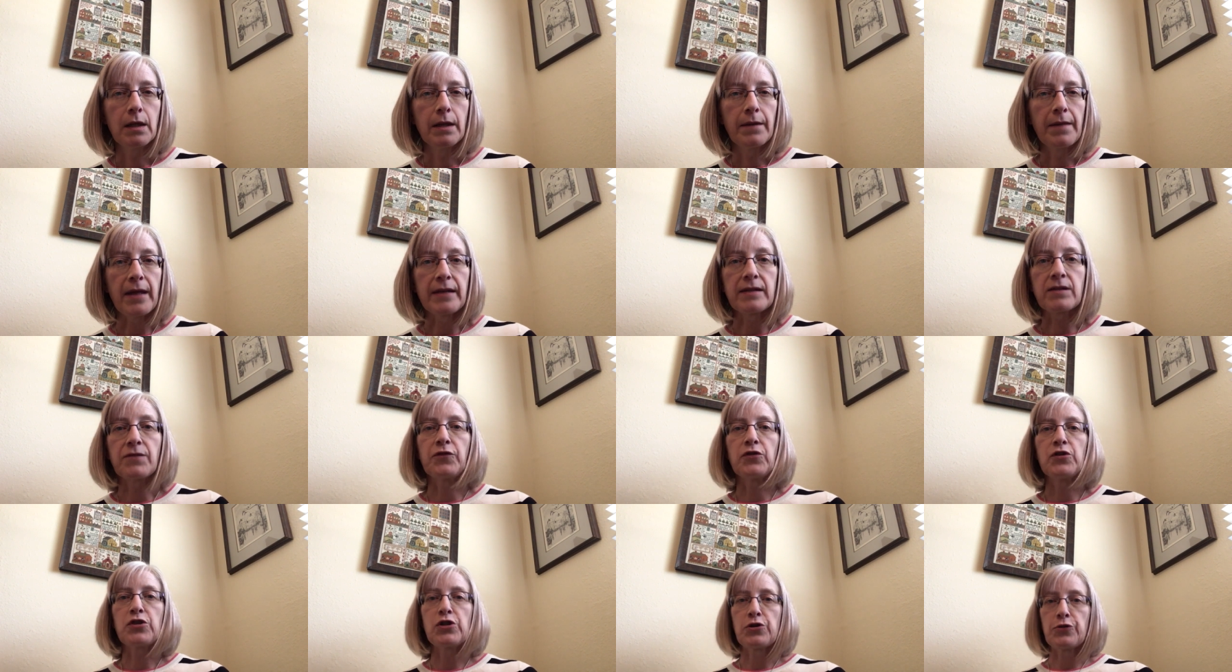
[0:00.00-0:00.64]
That's
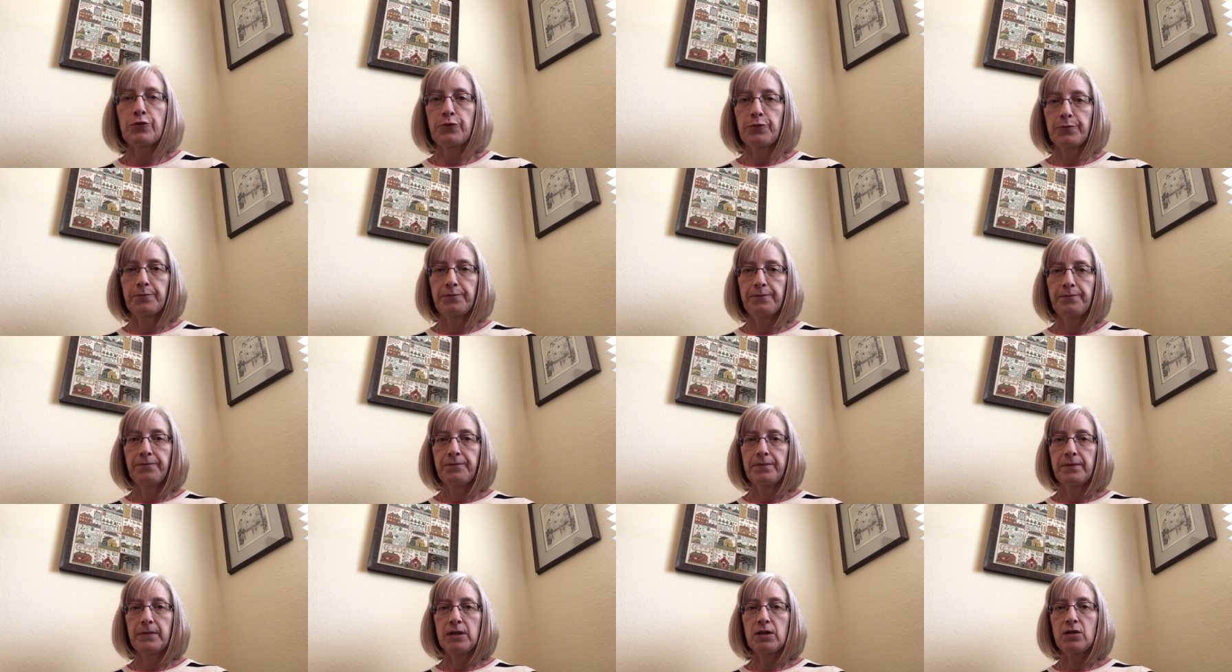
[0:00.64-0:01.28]
for June.
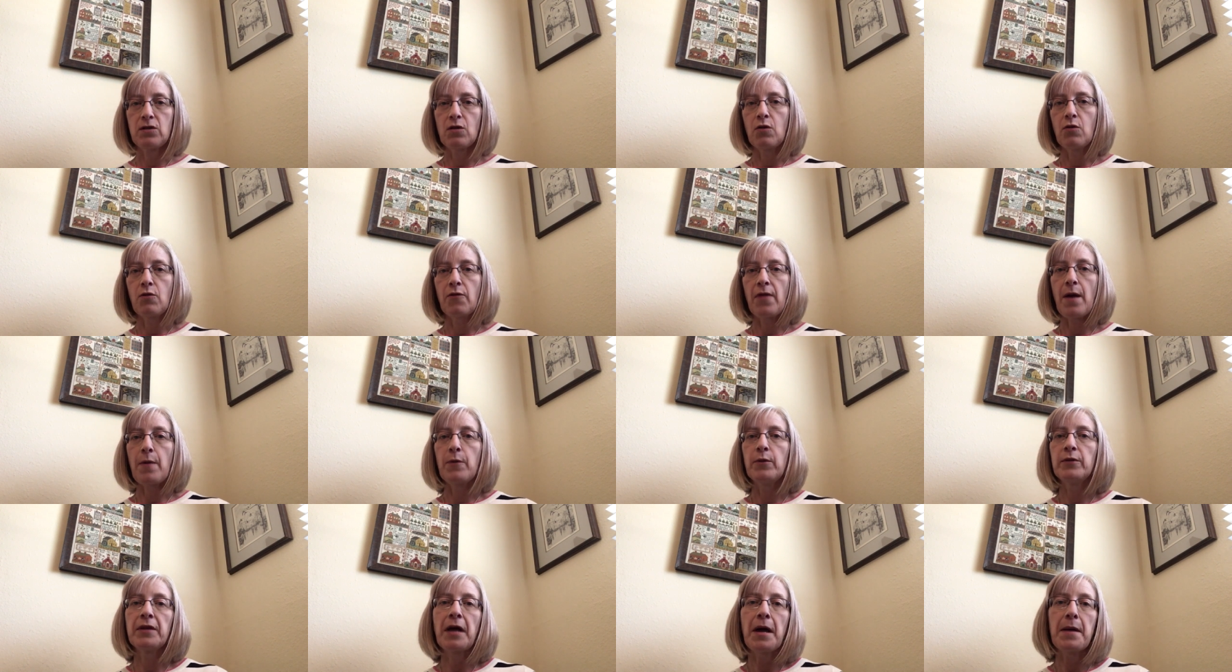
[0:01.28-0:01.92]
So
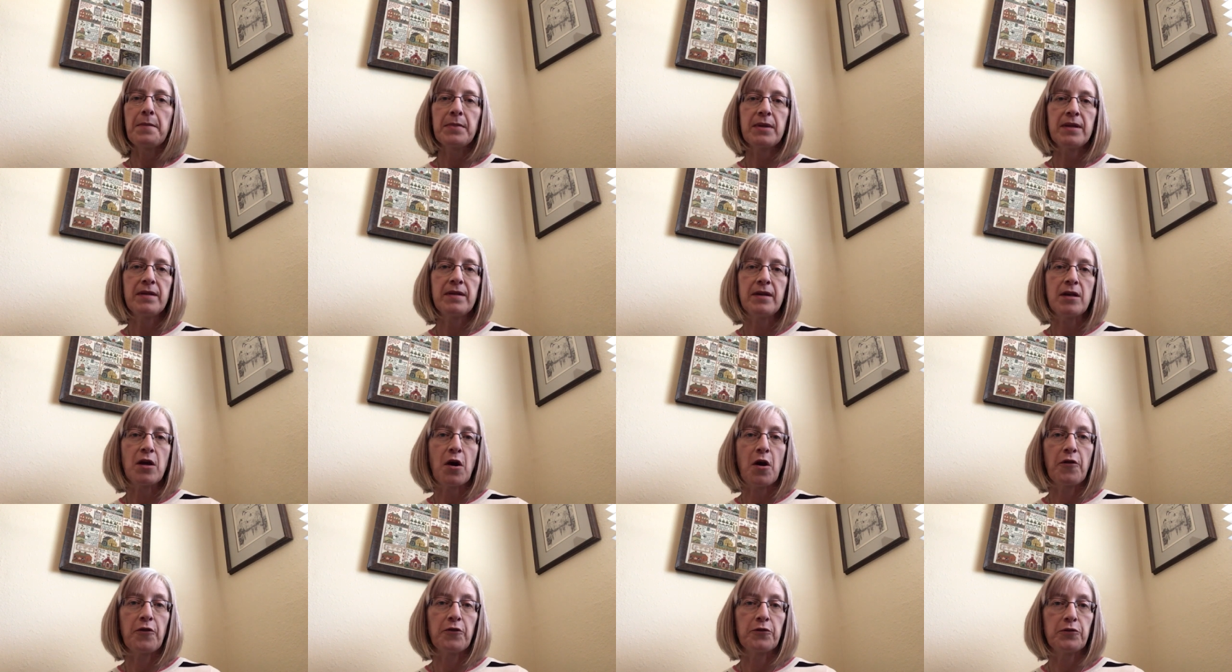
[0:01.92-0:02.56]
that will not be the
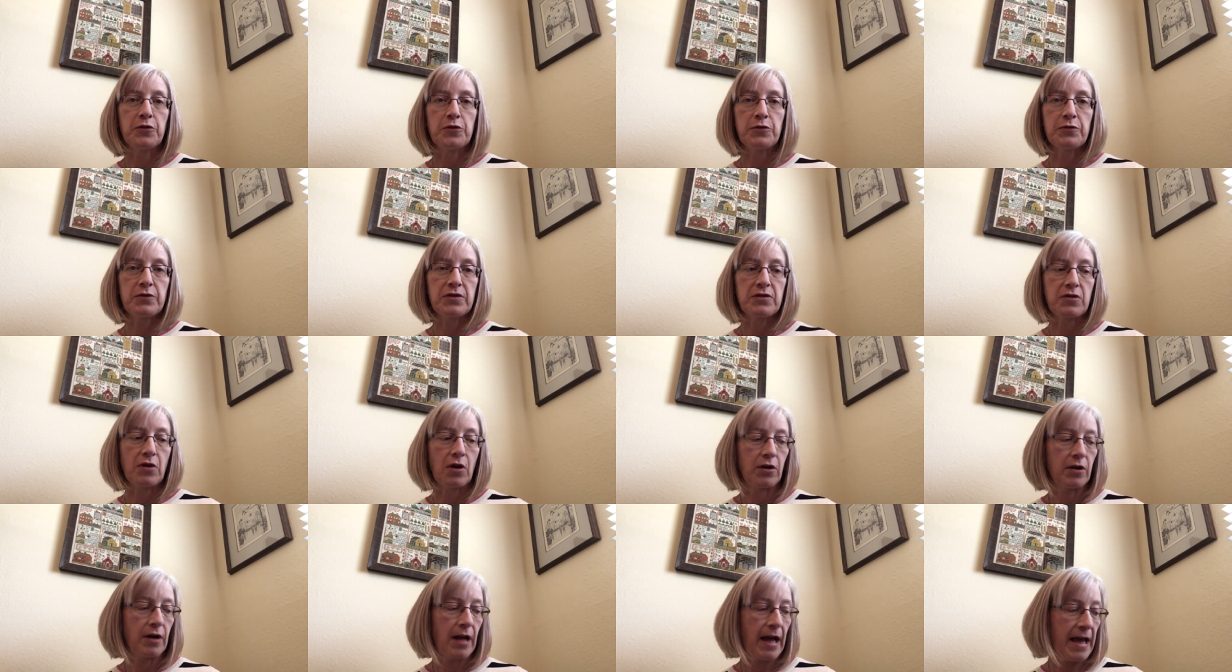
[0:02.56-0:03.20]
other new start.